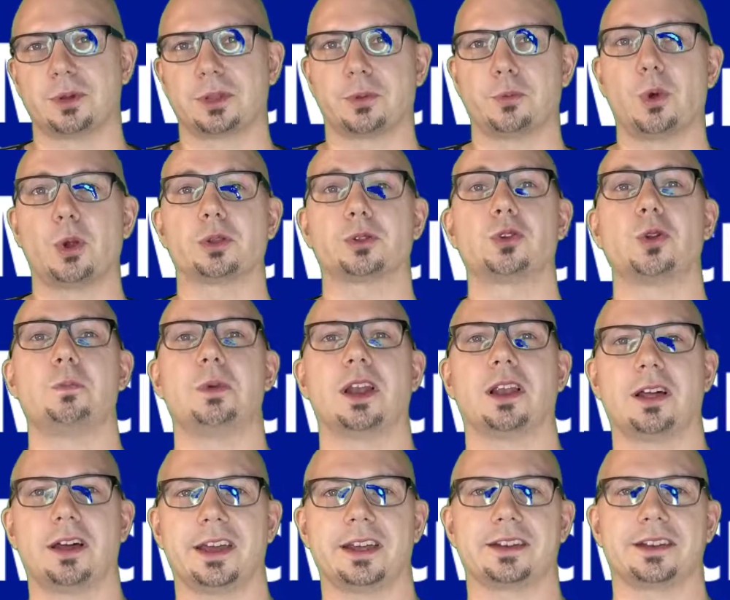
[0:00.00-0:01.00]
world could be
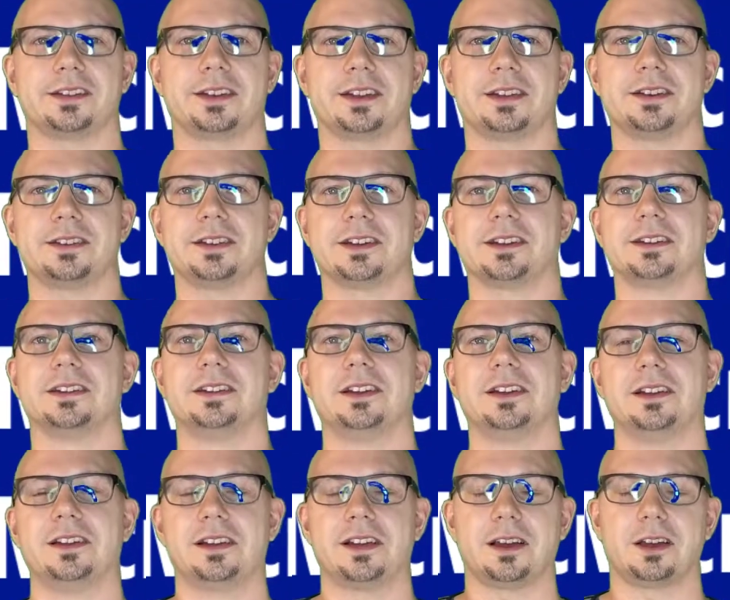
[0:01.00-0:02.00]
like, and
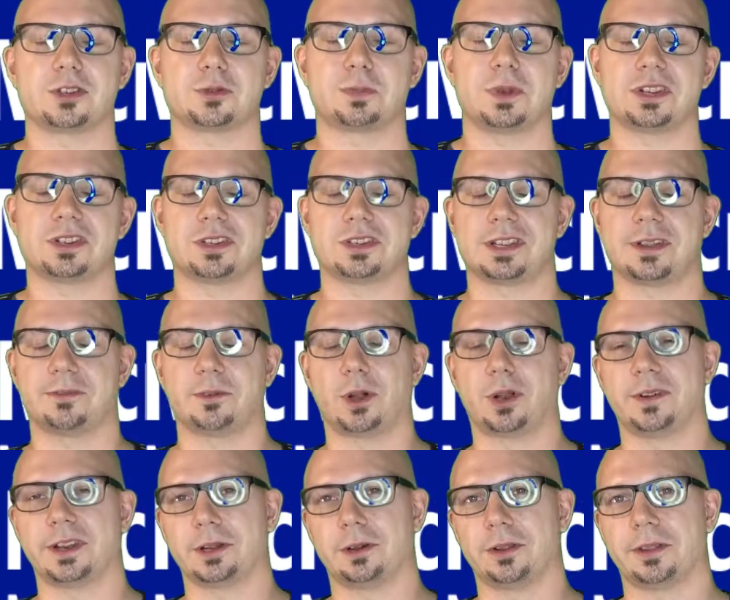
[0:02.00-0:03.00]
how species evolve
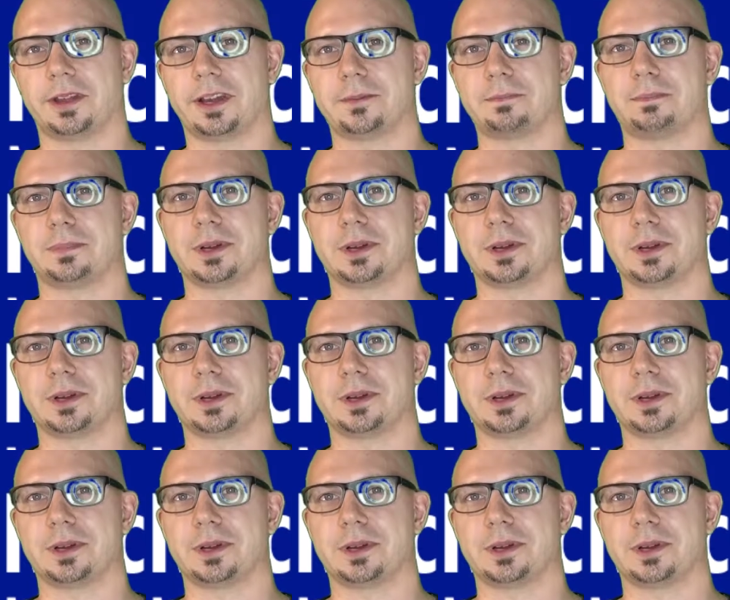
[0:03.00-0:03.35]
and all that.